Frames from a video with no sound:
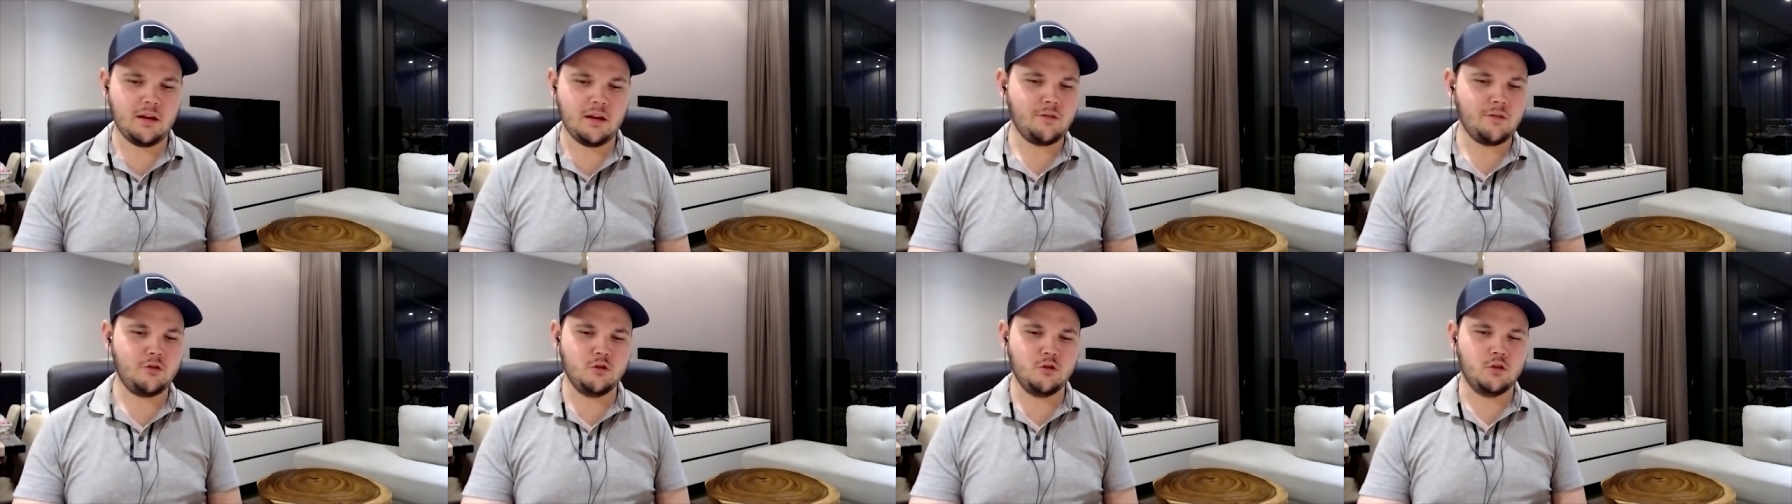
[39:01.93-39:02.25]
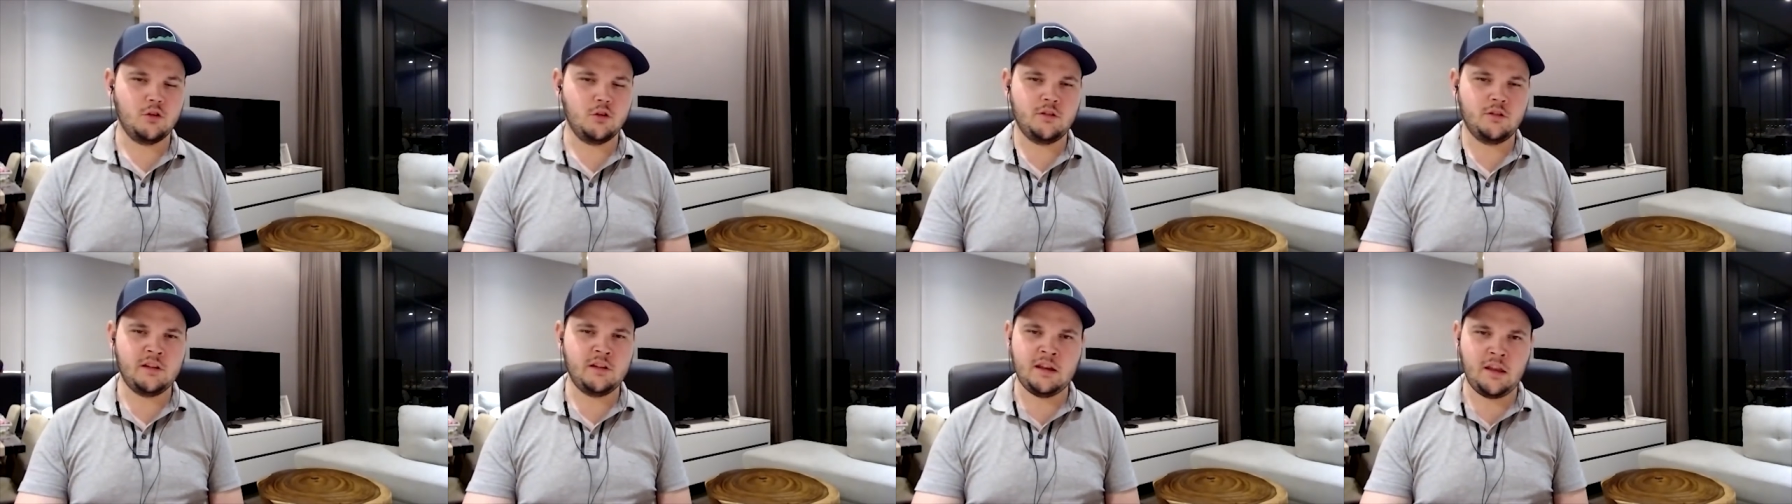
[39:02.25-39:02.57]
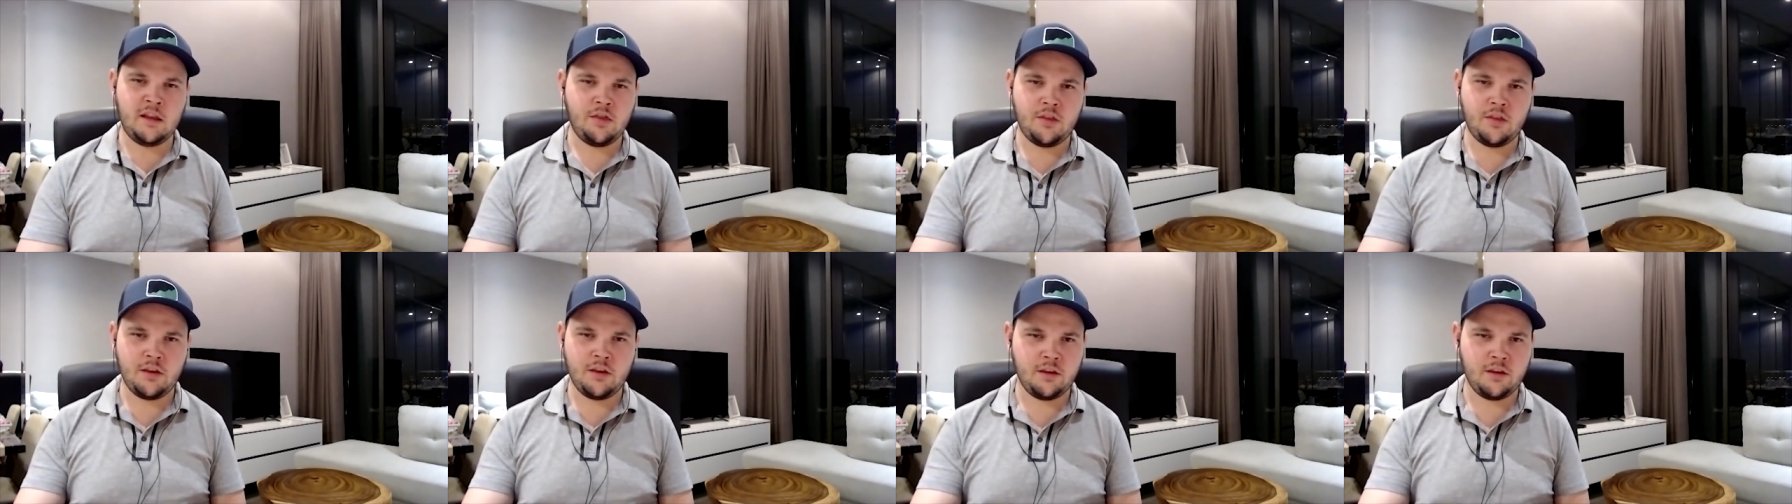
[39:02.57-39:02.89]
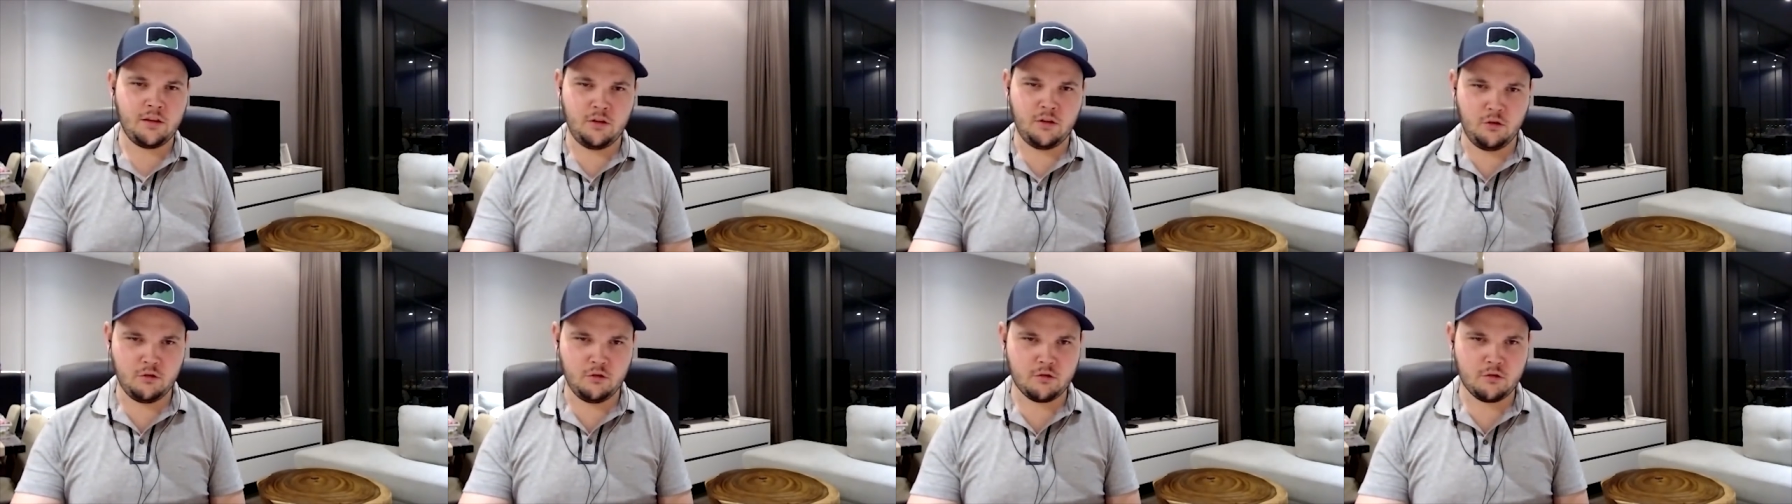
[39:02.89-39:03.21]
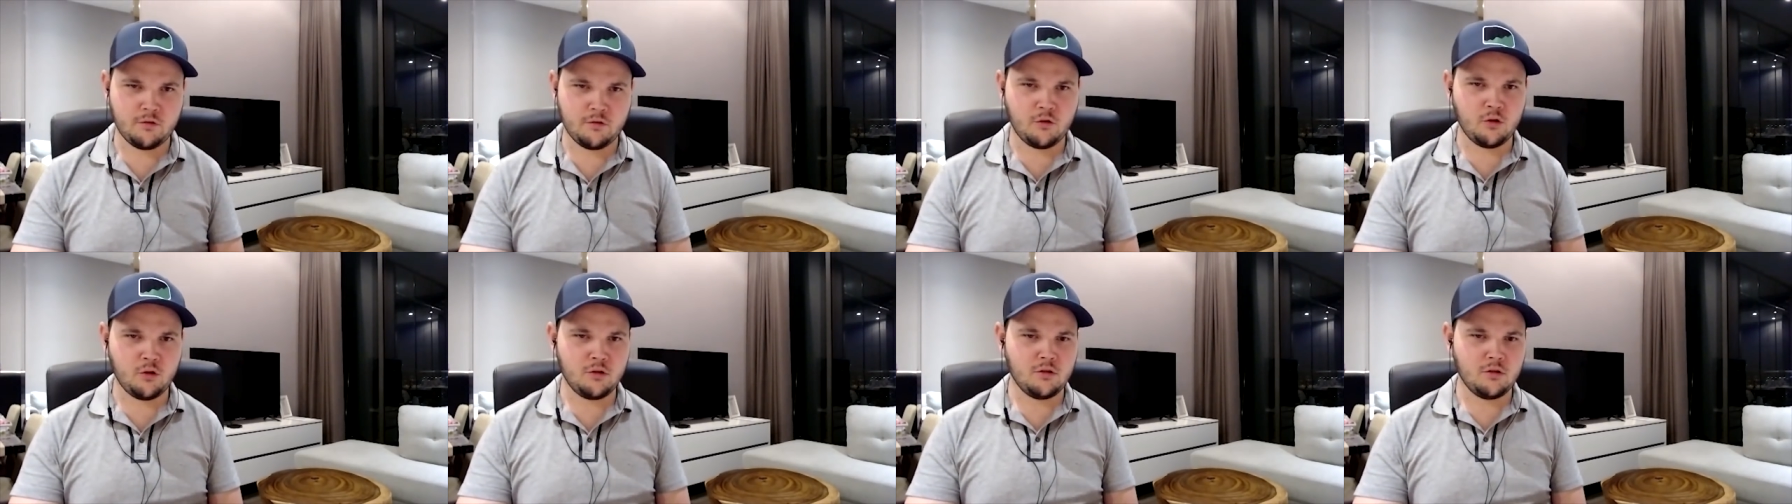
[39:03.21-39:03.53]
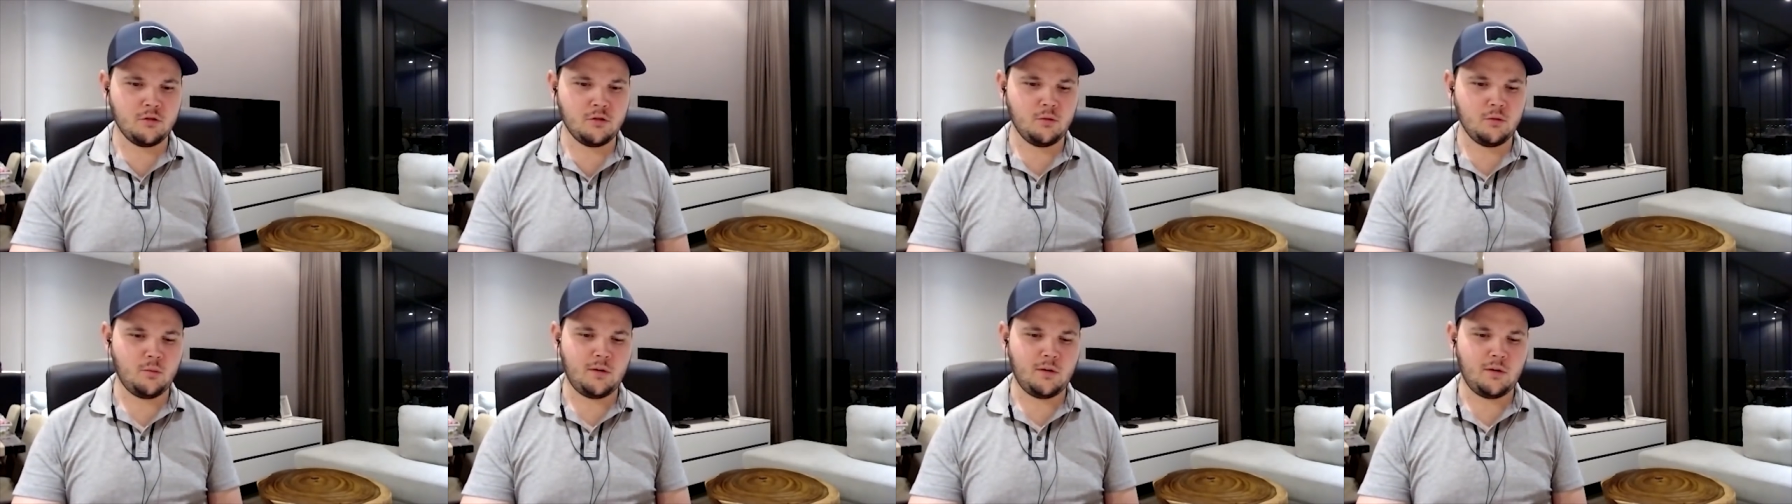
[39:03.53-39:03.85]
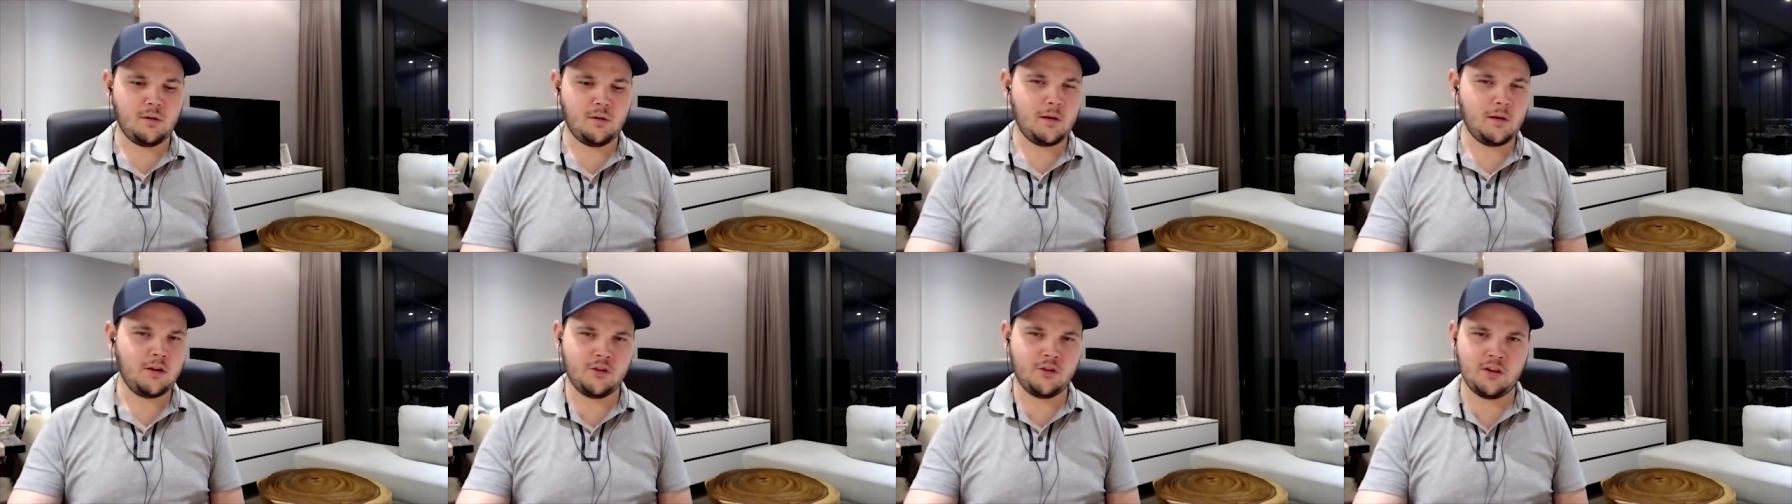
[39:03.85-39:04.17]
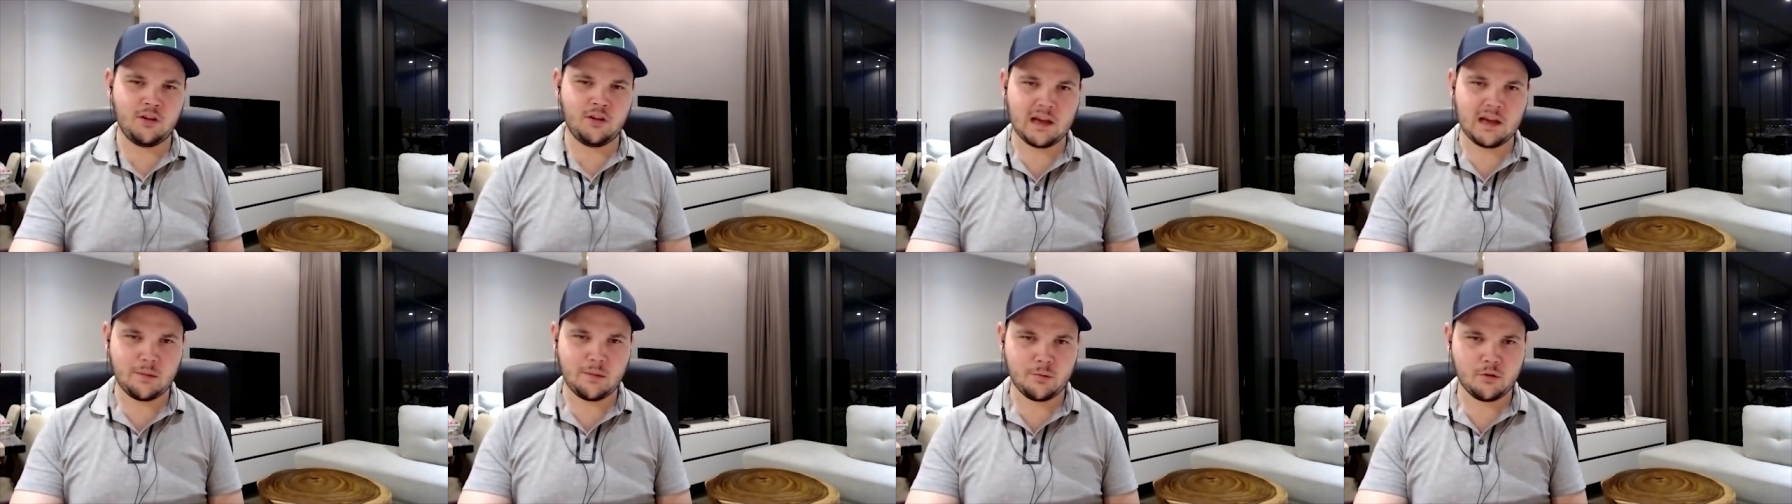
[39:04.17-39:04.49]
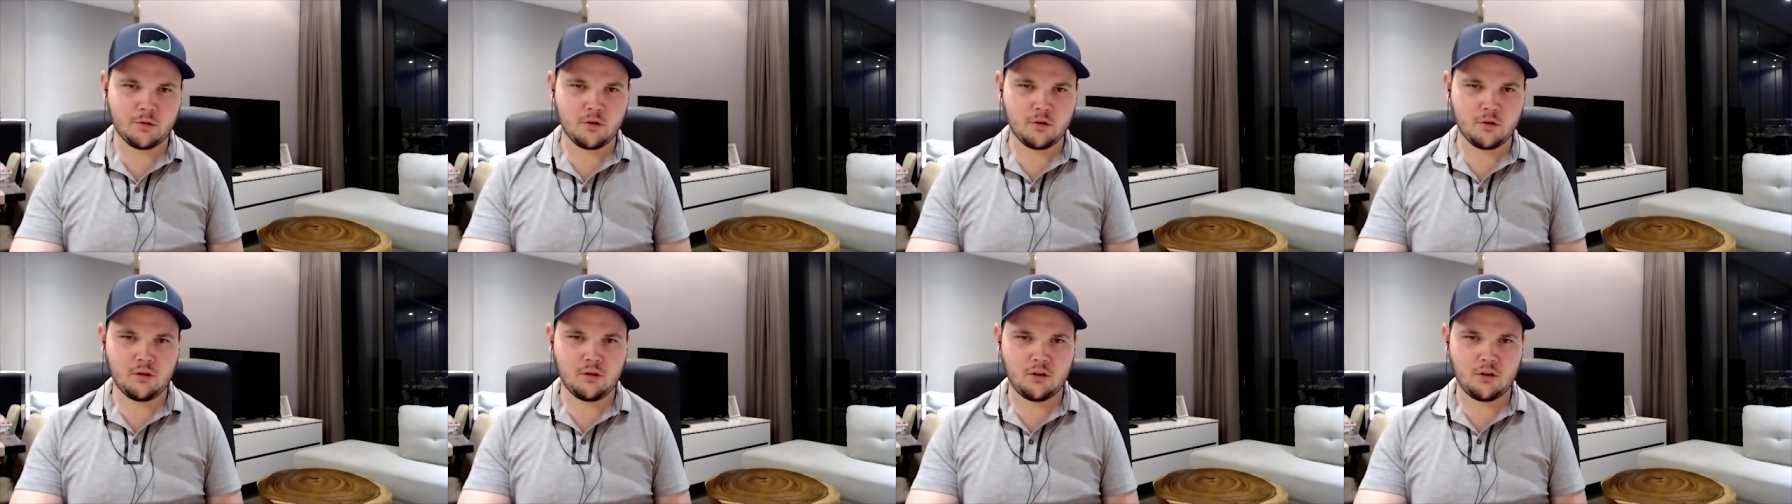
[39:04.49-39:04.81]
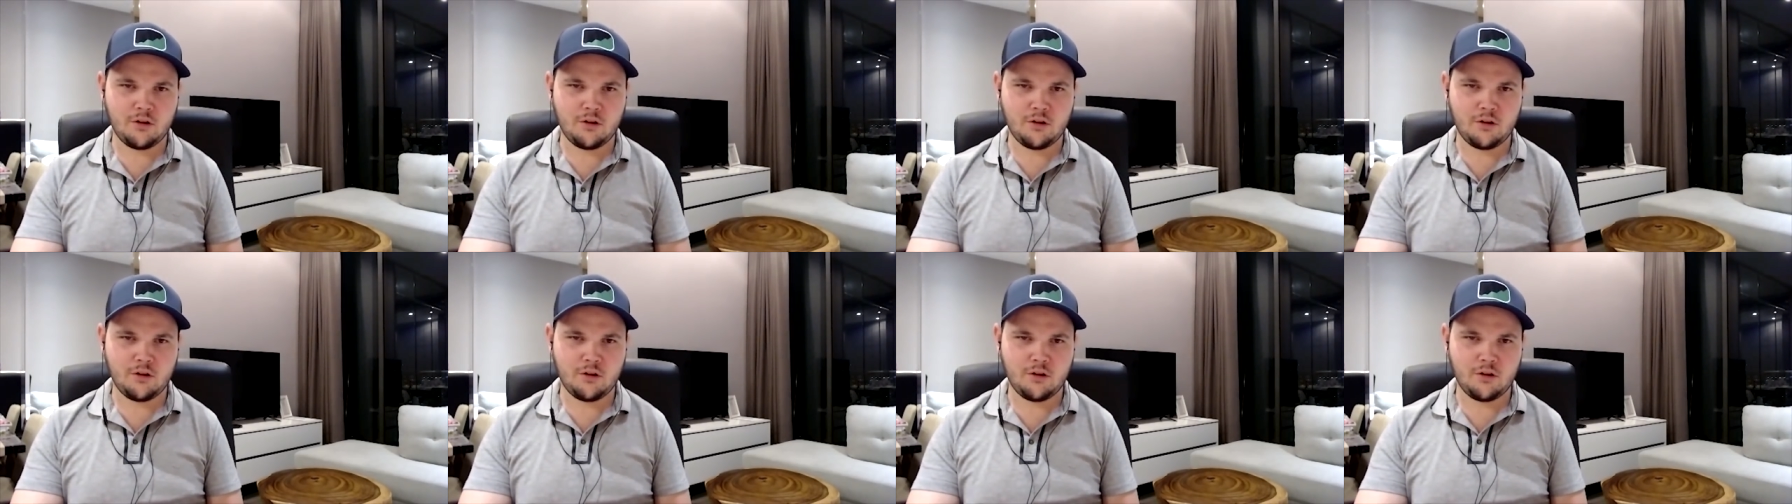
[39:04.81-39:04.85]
Have you learned anything useful while managing capital,